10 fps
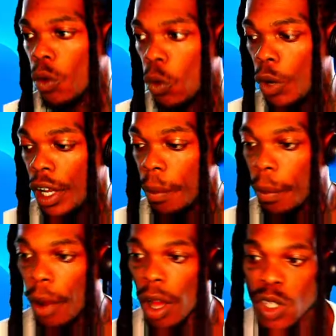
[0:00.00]
way
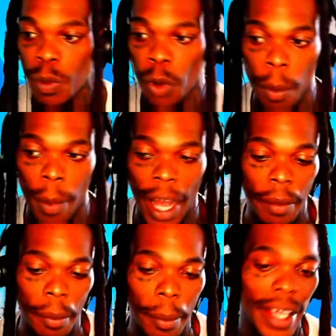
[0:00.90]
possible by
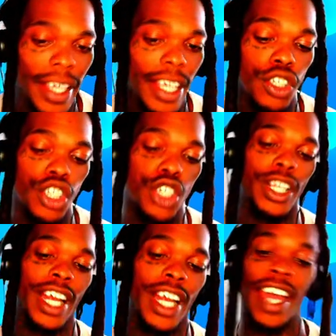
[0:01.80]
making sure
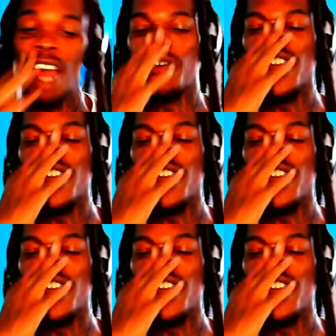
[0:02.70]
that I have